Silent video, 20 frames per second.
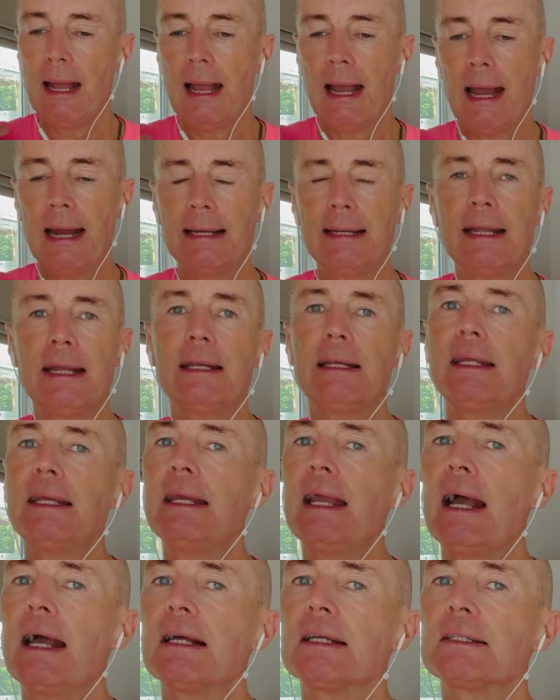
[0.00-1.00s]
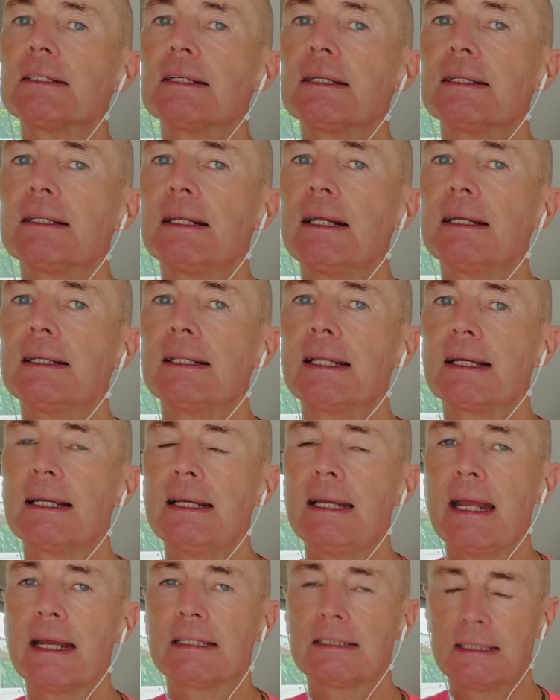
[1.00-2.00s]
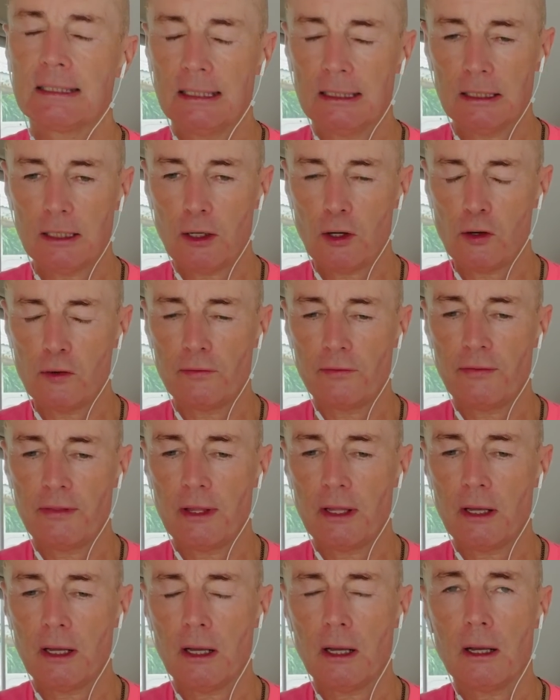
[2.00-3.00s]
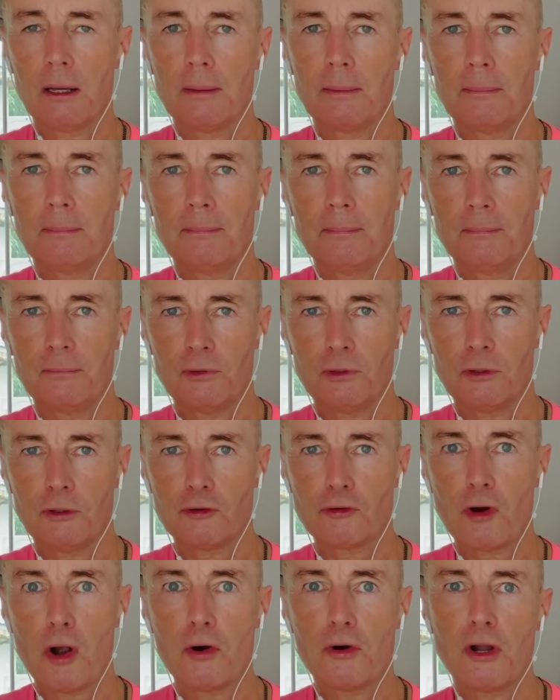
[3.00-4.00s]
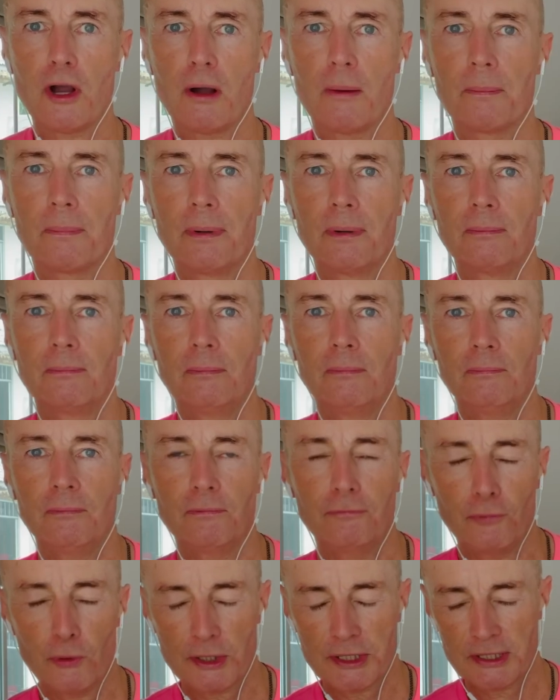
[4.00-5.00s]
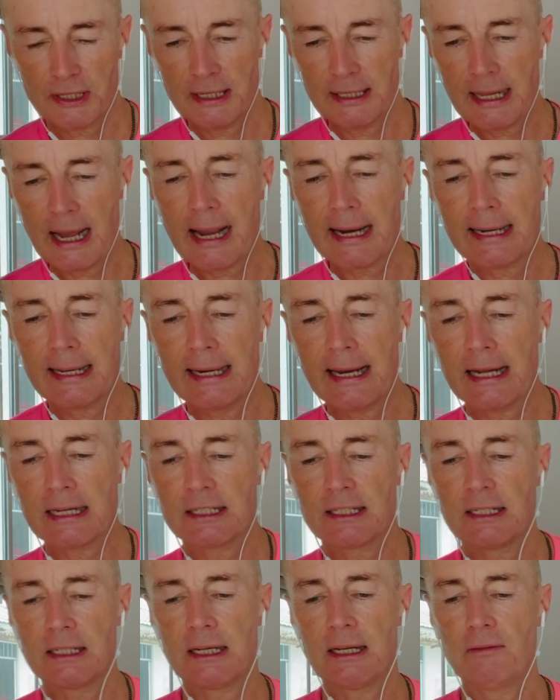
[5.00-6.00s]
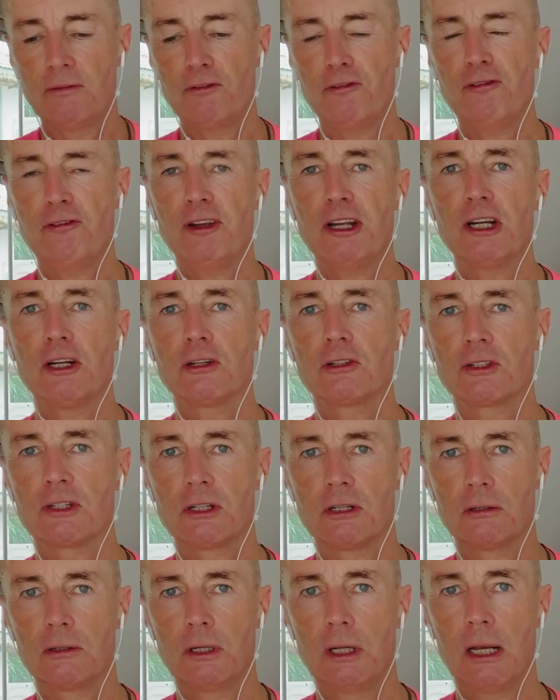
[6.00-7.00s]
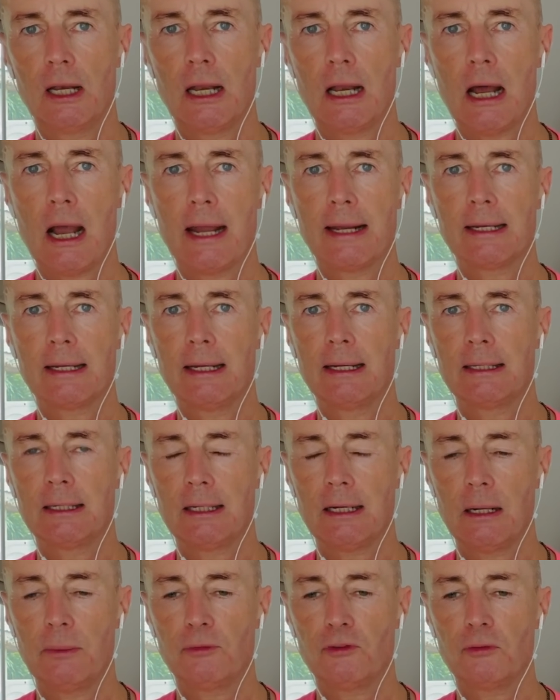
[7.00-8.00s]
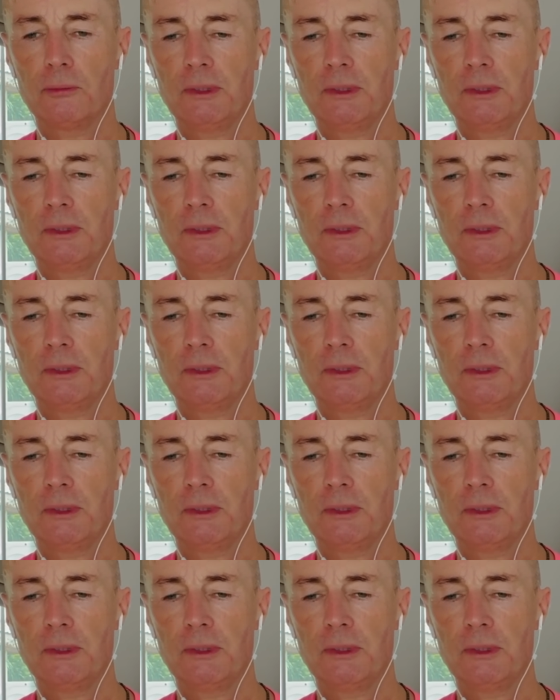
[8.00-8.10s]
and then he has the connection of the grown-up voice, and that connection feels like it comes from